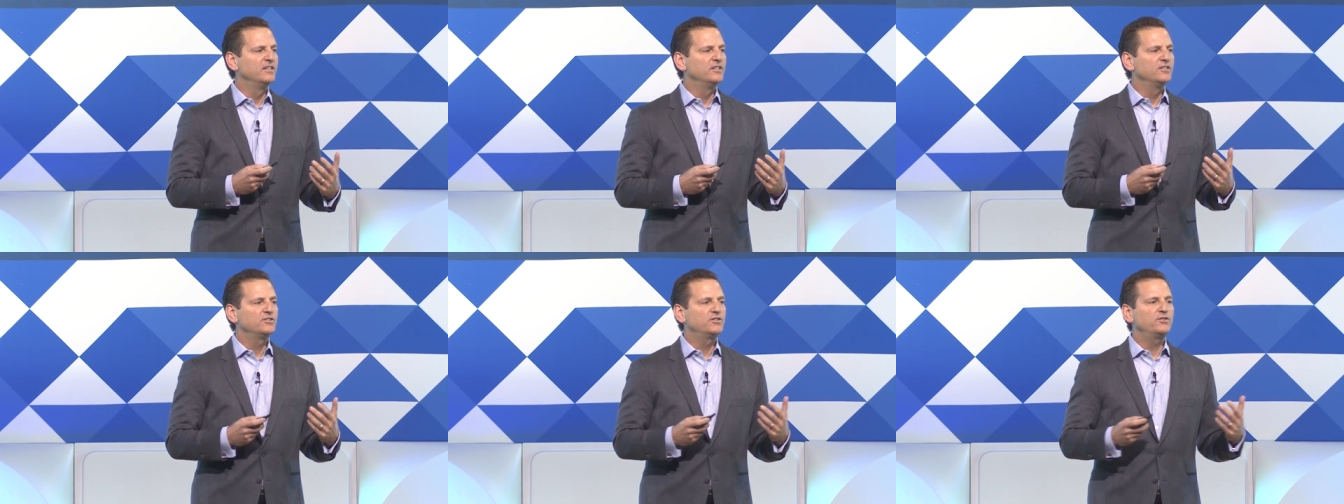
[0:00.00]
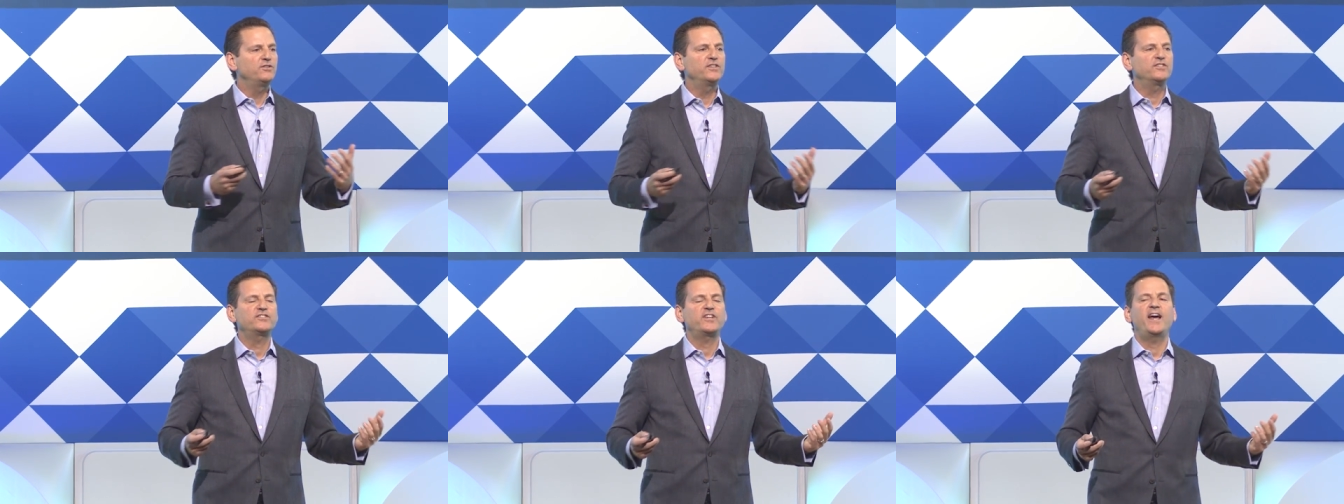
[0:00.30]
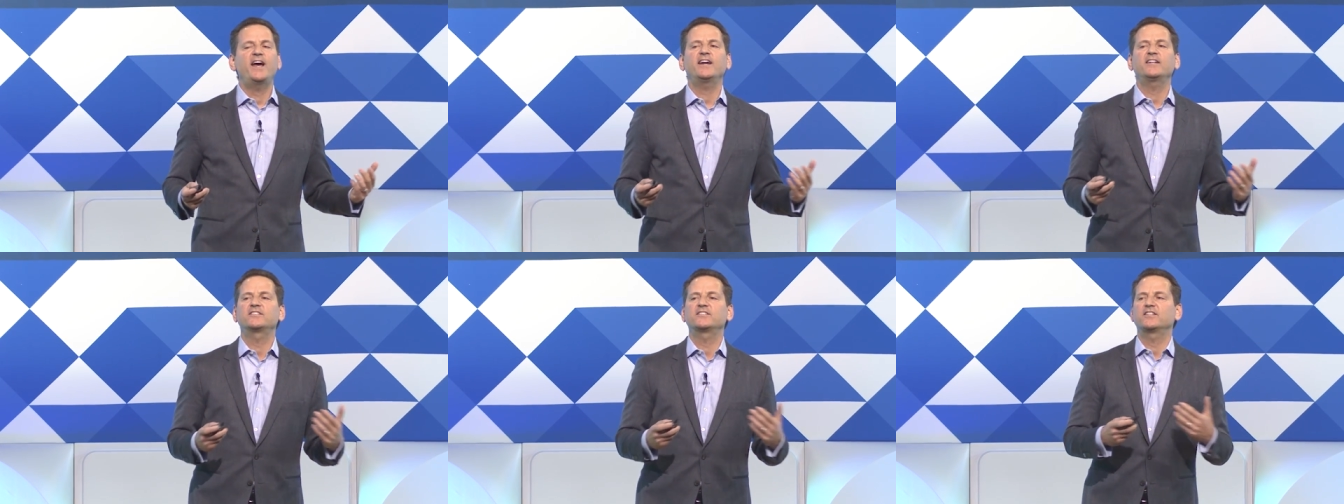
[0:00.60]
to this
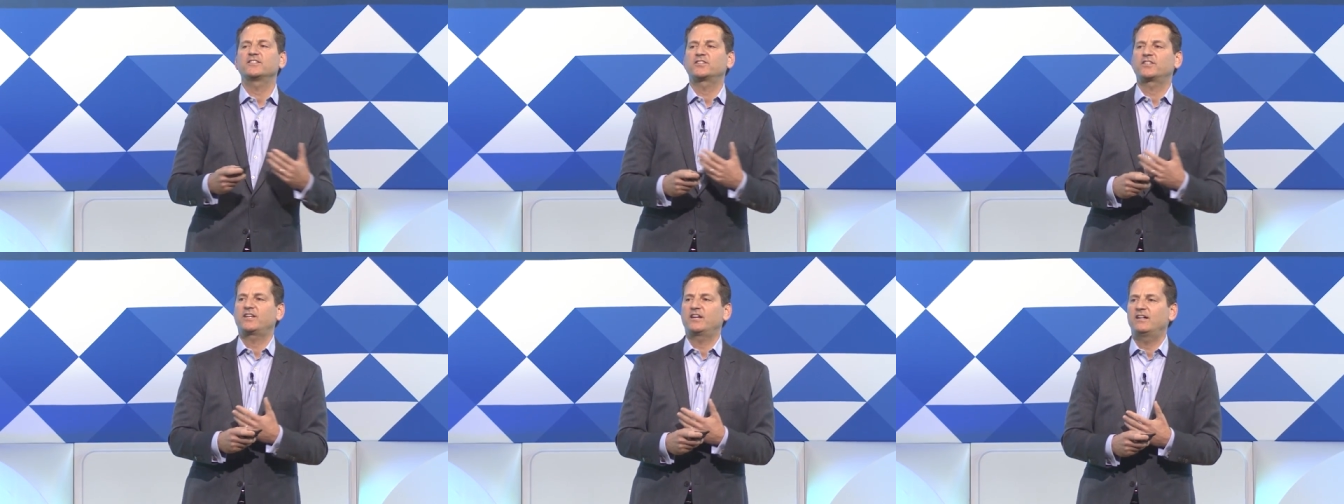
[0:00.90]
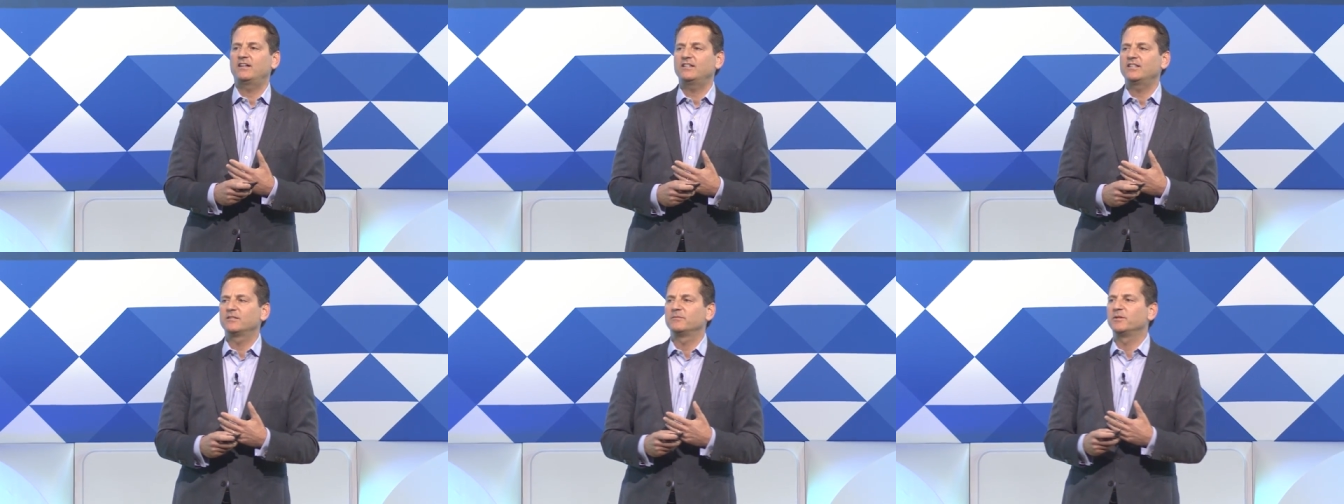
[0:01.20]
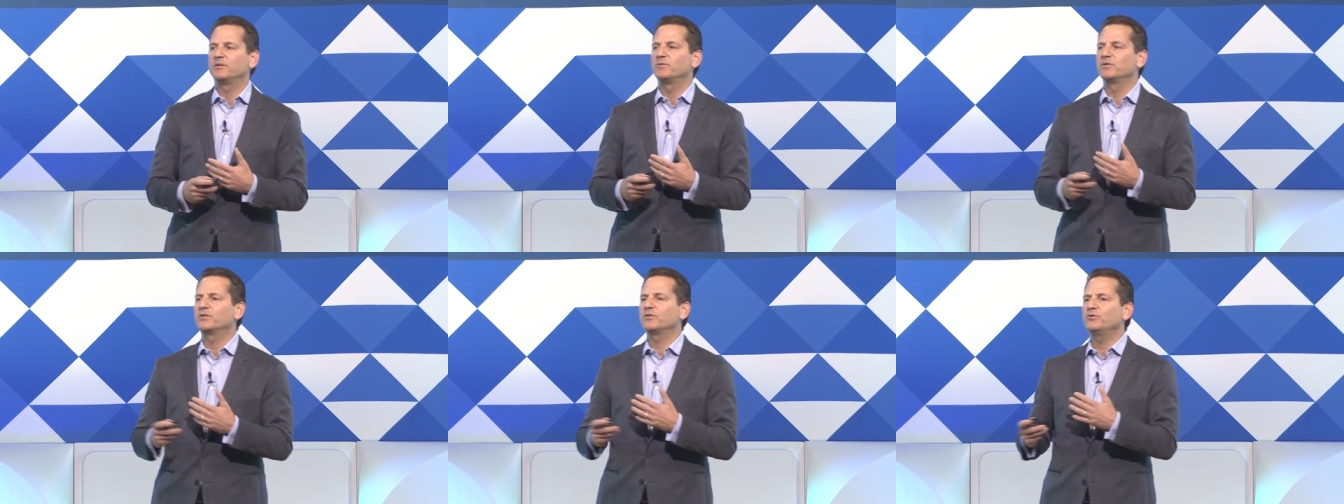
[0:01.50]
access economy
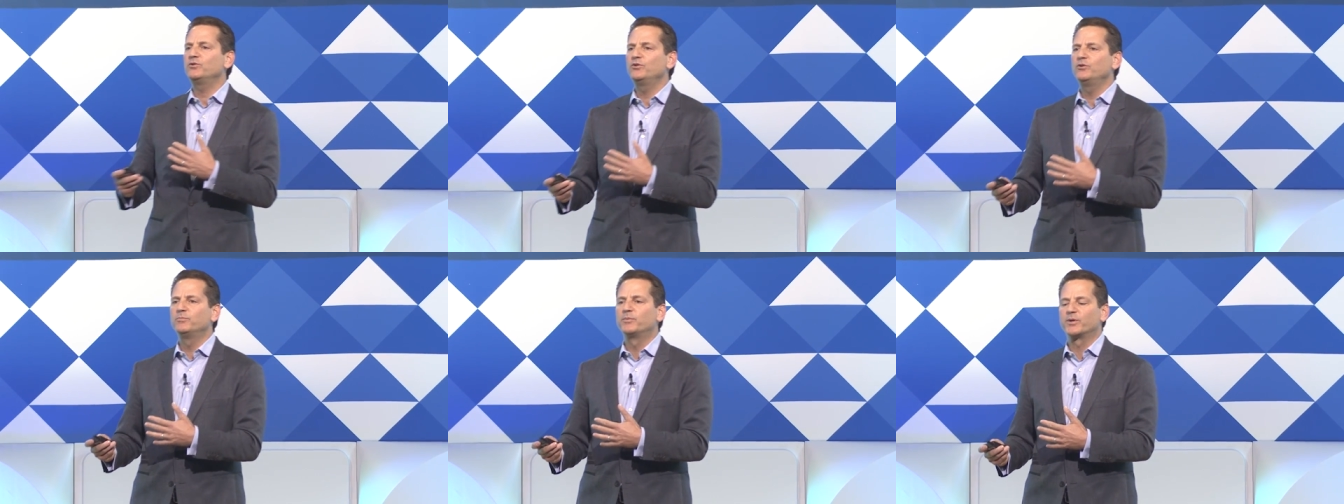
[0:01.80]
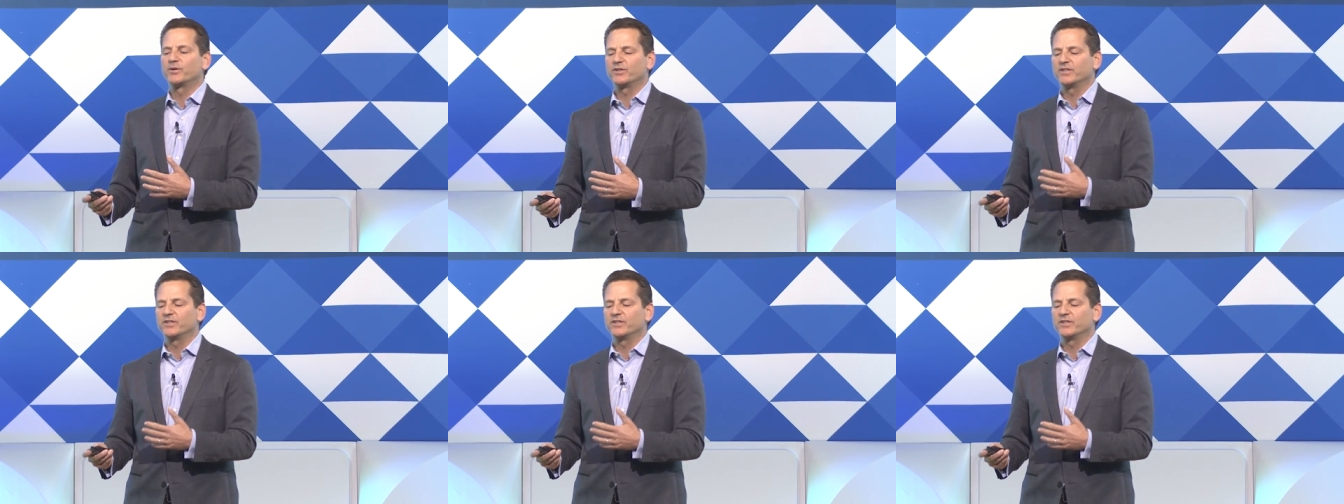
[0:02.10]
with Uber